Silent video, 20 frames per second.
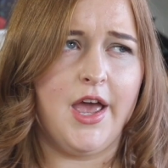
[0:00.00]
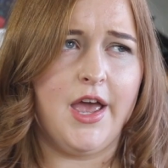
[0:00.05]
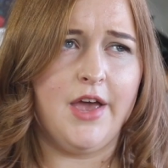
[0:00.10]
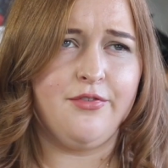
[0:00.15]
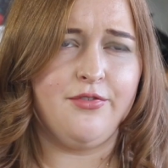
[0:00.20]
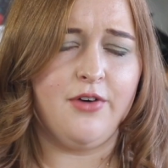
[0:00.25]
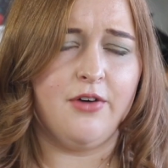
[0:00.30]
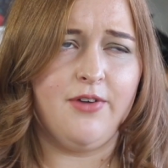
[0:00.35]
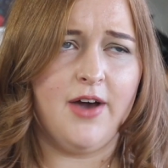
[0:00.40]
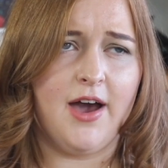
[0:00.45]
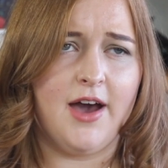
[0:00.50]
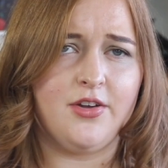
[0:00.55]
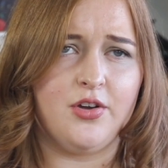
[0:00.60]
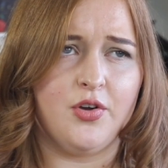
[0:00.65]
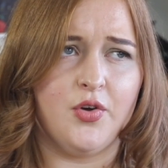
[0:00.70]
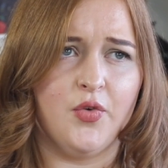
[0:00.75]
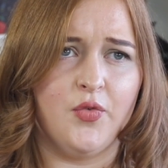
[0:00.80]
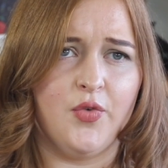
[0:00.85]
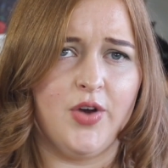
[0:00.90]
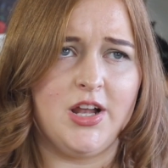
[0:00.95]
If I've
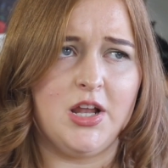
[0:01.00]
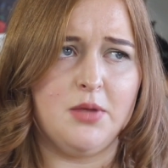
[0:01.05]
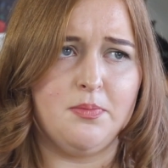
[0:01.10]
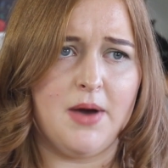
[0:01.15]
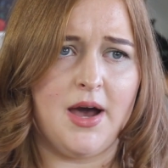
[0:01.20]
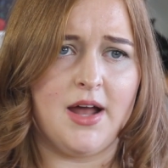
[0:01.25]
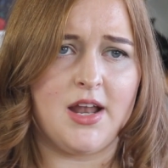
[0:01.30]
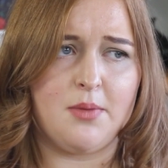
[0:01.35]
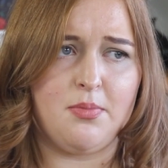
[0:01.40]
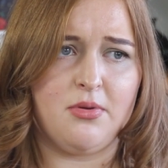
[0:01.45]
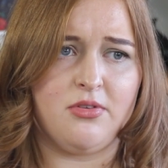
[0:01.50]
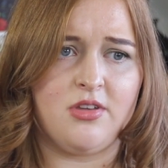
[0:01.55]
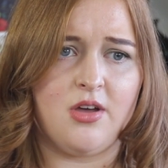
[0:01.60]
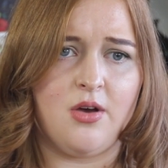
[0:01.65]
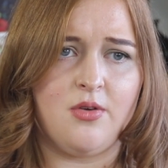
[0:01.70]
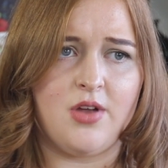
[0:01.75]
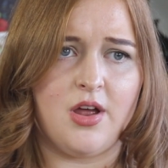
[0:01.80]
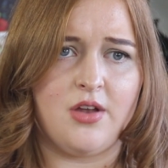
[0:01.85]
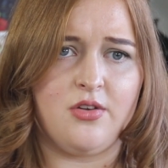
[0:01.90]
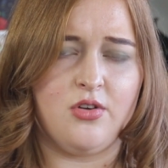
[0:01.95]
had a really bad
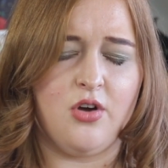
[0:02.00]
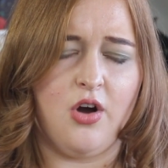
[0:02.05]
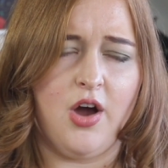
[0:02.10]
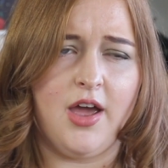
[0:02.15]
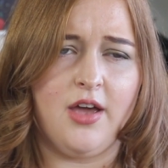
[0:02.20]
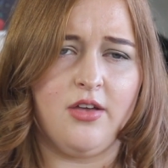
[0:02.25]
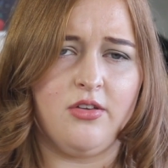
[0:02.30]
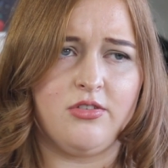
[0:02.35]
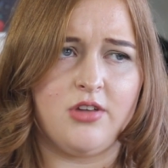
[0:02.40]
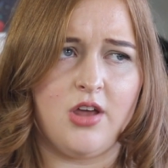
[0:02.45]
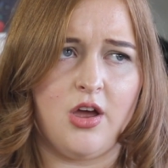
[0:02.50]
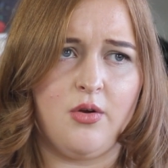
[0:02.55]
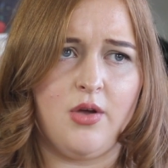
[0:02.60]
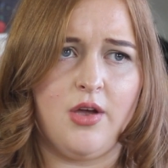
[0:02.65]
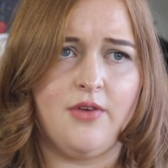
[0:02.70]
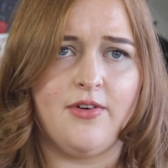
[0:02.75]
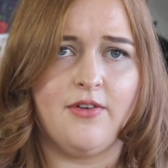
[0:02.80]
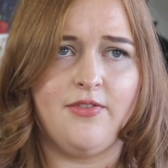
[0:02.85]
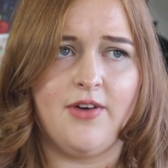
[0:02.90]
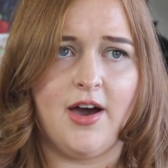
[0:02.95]
episode at night, so
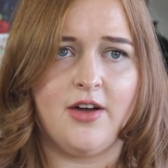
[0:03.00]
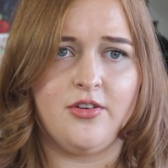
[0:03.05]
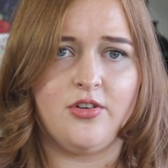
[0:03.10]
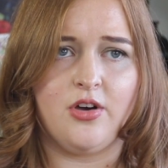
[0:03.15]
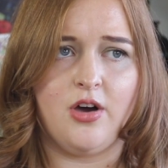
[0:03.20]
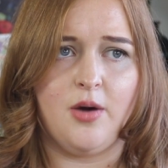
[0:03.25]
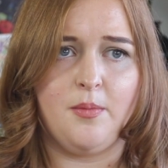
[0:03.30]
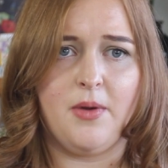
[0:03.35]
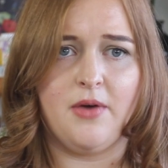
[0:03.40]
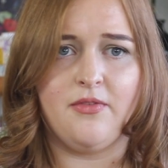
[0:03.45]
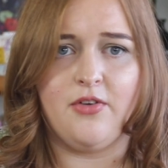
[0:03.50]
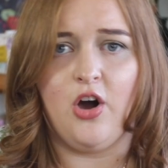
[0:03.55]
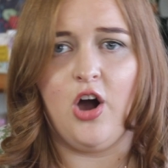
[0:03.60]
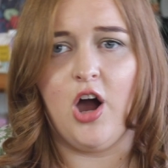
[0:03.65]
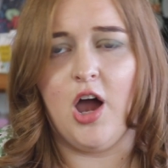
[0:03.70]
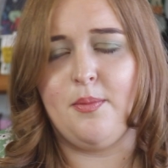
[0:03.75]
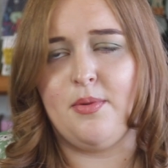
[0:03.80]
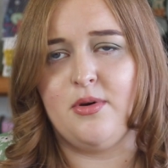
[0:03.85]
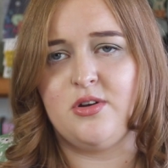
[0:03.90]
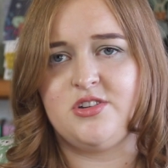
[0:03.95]
if I've had a bit of a
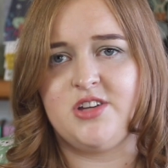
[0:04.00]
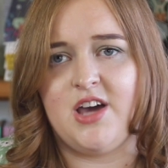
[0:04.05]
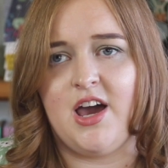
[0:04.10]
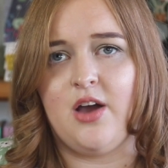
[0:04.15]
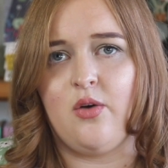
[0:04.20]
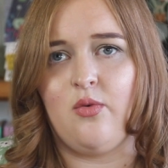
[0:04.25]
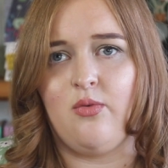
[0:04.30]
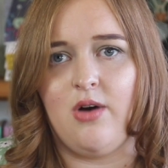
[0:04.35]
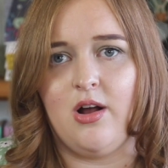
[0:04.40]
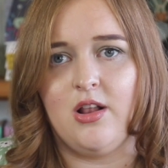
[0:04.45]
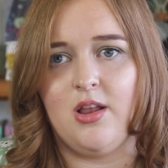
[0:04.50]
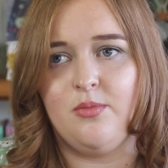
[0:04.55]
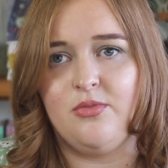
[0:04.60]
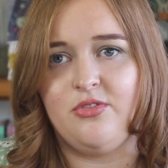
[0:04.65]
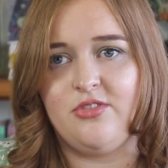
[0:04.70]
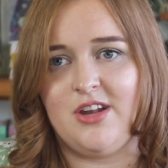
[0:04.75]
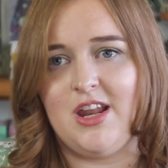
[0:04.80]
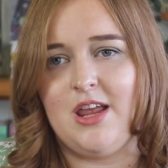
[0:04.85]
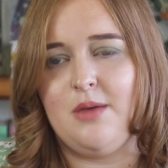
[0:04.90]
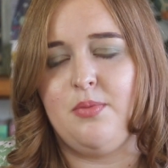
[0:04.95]
hypo attack while I'm
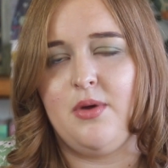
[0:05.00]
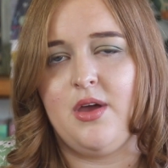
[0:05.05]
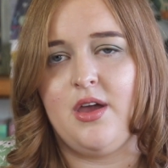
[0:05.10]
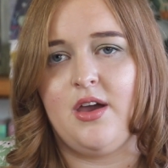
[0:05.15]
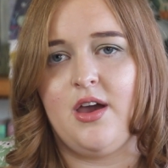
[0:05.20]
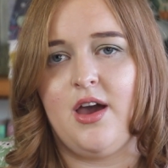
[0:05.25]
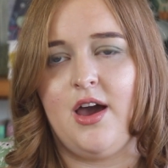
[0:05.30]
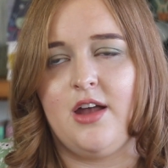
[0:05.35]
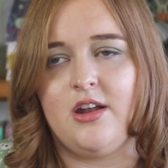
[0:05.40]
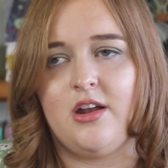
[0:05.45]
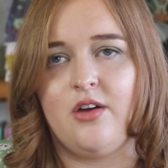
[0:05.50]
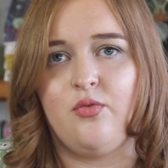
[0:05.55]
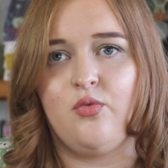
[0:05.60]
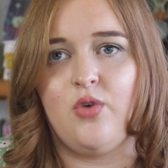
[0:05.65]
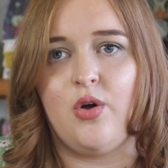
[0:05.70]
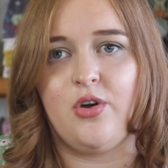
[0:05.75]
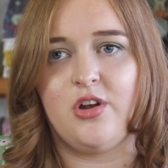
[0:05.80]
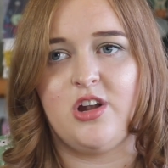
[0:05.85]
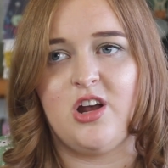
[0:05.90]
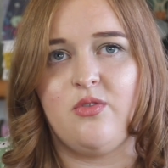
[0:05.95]
sleeping and I've
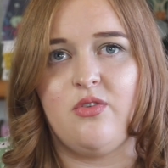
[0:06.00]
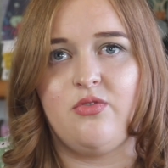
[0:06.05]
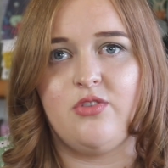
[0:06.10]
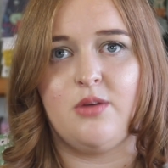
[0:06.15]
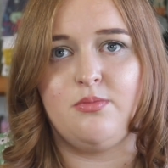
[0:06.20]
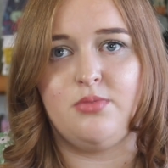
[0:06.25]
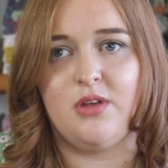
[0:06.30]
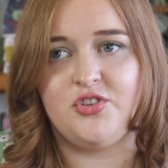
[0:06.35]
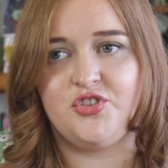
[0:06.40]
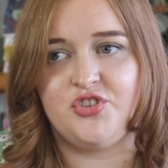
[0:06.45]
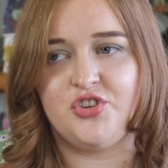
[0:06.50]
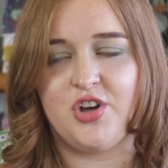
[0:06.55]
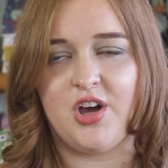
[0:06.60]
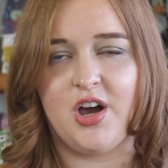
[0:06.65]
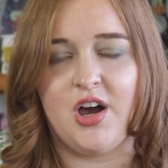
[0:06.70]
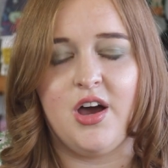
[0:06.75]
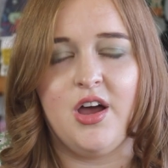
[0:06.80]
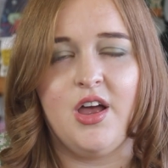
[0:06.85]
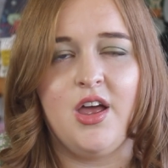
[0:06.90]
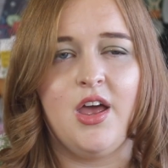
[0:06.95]
woken up with low blood
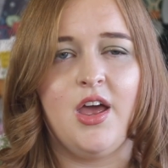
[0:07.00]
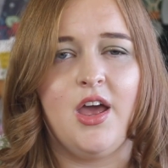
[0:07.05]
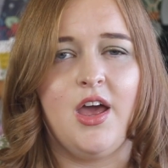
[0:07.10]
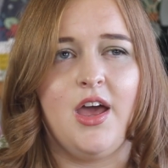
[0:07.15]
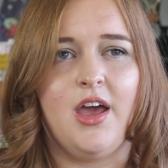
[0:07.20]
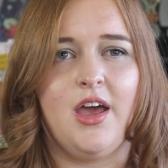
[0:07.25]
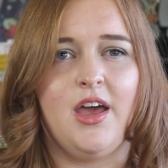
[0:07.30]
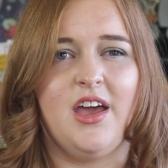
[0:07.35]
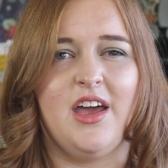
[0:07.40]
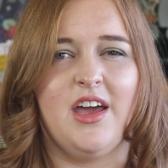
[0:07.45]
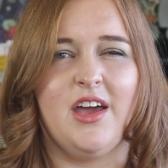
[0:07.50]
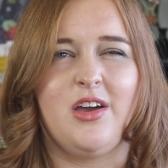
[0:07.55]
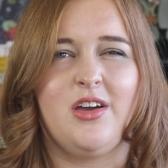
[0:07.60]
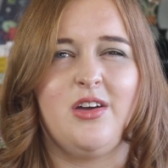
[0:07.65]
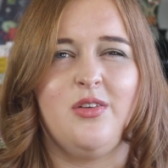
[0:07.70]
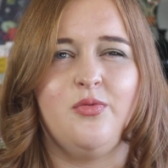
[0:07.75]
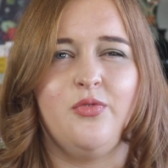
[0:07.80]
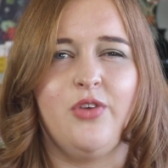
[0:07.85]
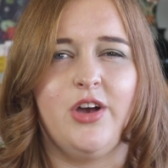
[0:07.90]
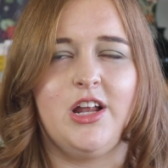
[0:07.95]
sugar, it
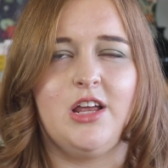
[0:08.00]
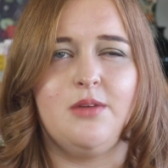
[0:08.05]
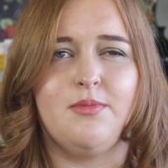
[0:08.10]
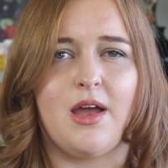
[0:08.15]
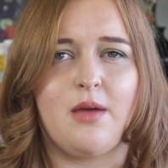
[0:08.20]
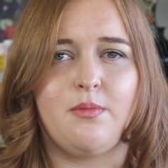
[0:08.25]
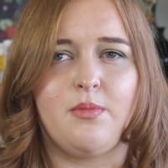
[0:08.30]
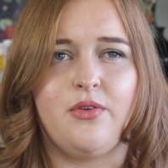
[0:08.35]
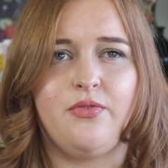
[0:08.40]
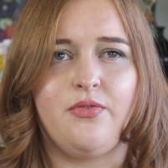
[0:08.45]
can really make me